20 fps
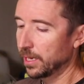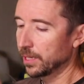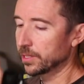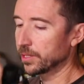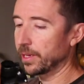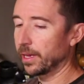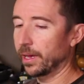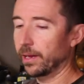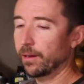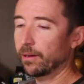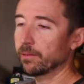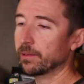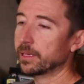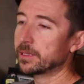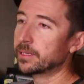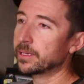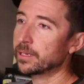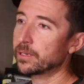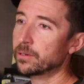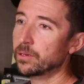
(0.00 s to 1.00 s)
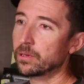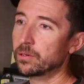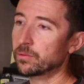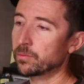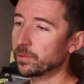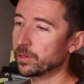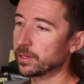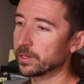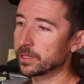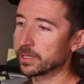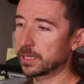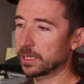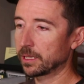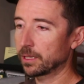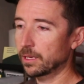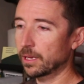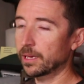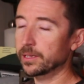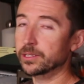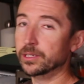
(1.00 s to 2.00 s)
So yeah, all I did was
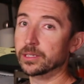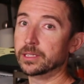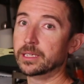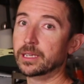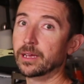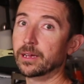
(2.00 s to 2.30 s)
I just